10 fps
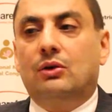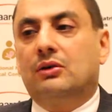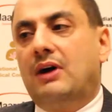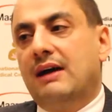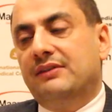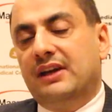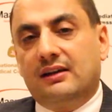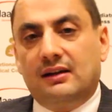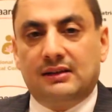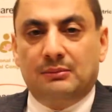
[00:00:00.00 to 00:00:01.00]
or have
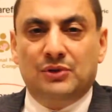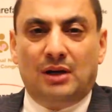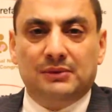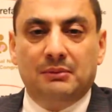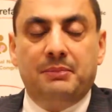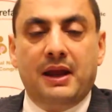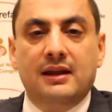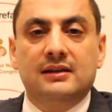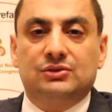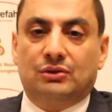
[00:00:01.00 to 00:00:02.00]
recurrent abdominal
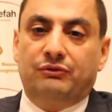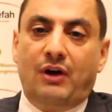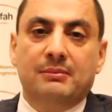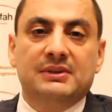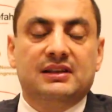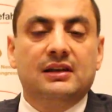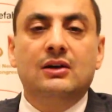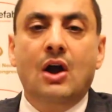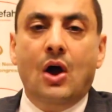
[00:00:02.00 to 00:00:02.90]
pains or vomiting